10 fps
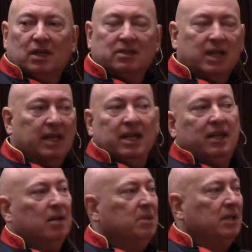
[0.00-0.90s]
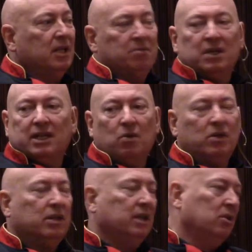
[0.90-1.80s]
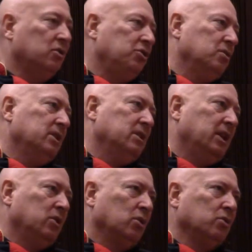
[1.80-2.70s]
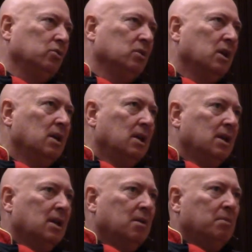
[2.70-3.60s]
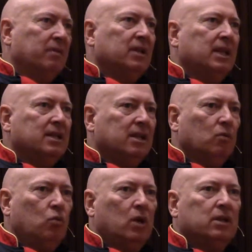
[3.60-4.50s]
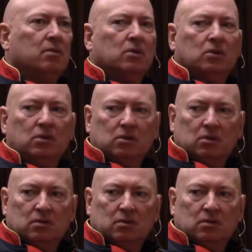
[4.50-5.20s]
I said, I didn't care about anybody. I want to care about the children and the crew. After that, I said, what am I going to do?